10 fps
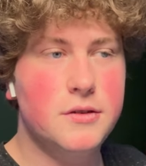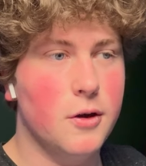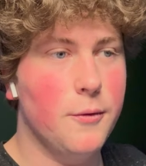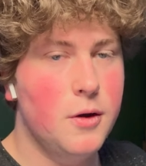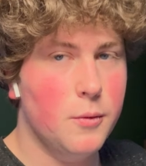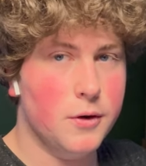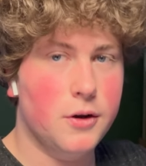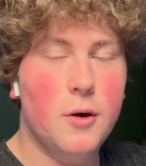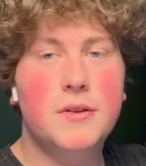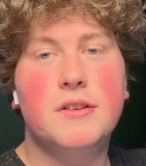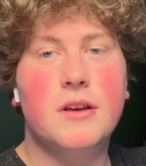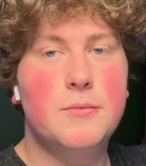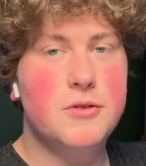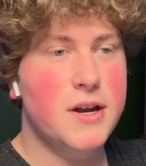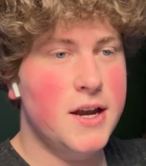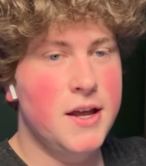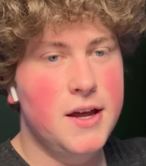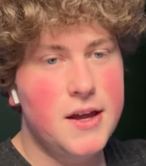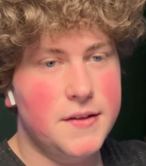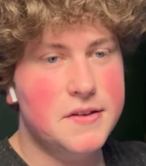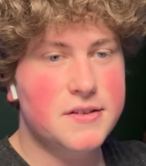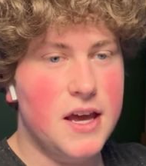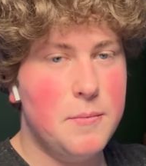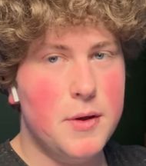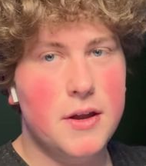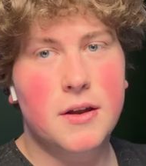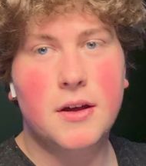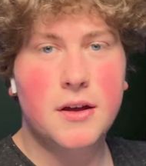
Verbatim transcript: So we're gonna go with the substrate, get the scape in,